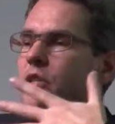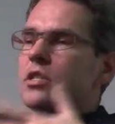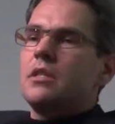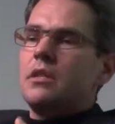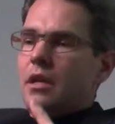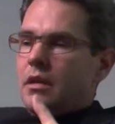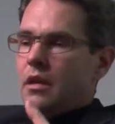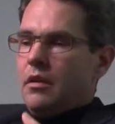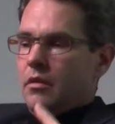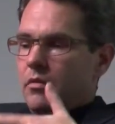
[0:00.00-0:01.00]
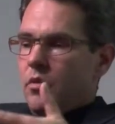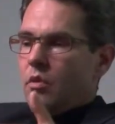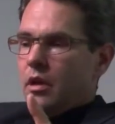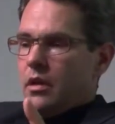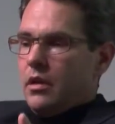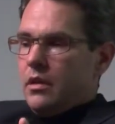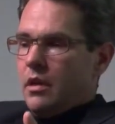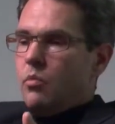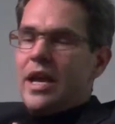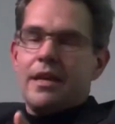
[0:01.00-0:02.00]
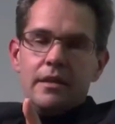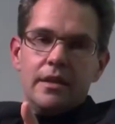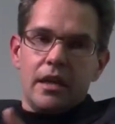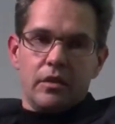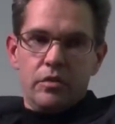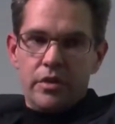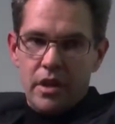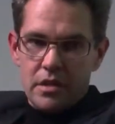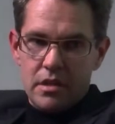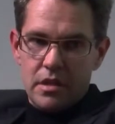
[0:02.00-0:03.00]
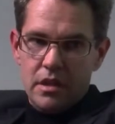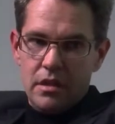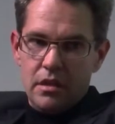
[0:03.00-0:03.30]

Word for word: just awaken their curiosity.